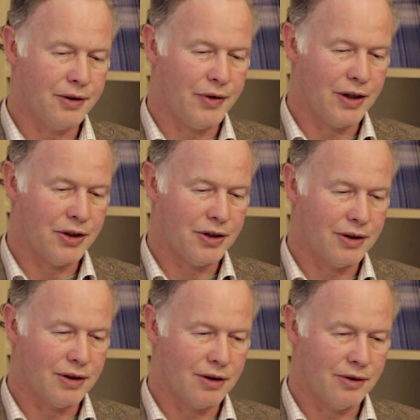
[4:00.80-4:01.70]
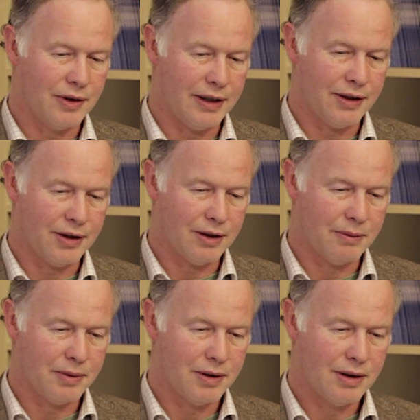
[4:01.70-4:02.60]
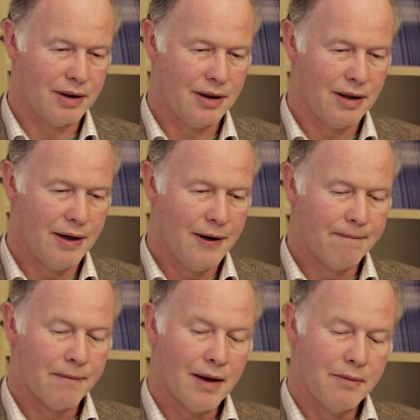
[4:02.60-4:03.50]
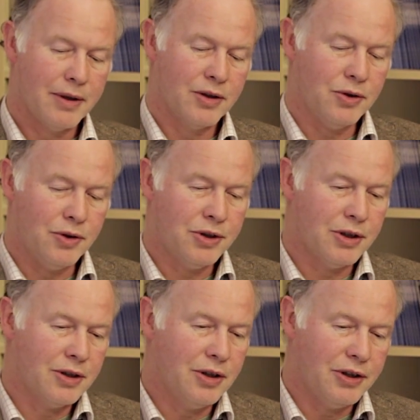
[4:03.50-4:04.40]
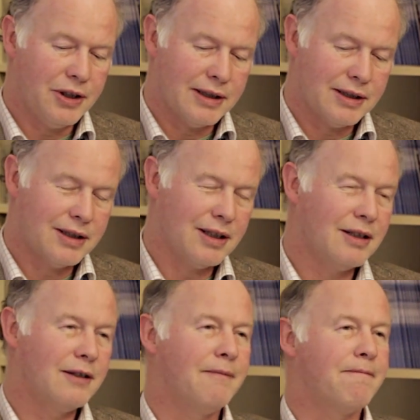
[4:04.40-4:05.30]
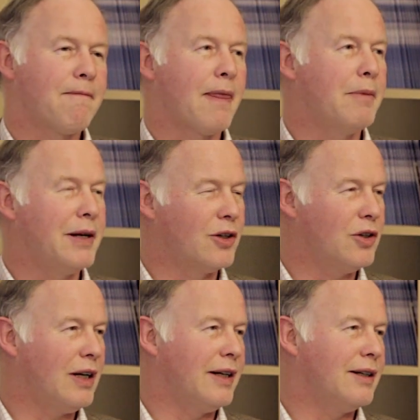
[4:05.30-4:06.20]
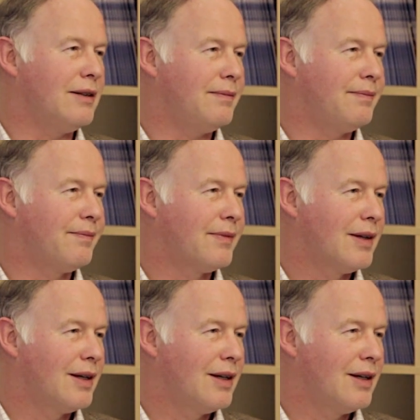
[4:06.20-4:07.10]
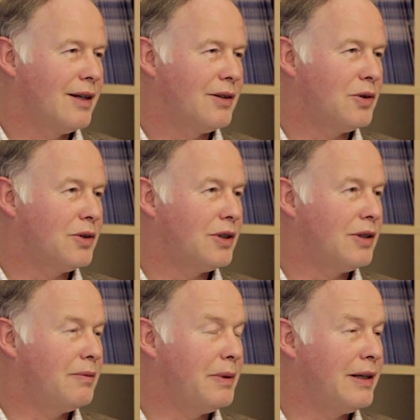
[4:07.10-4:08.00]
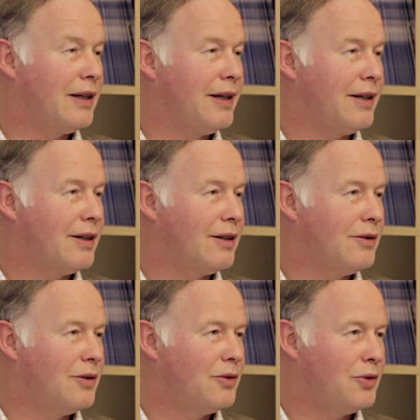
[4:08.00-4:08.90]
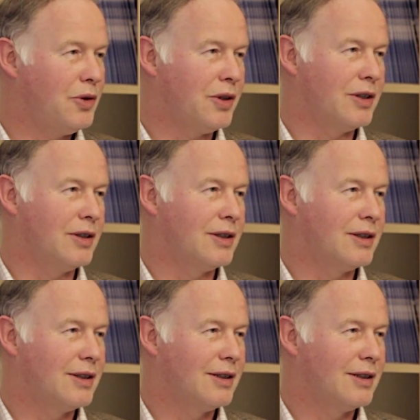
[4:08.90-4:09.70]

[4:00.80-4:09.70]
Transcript: the functions of leadership. But also, it's not just being a good leader, it's also being a leader for the good.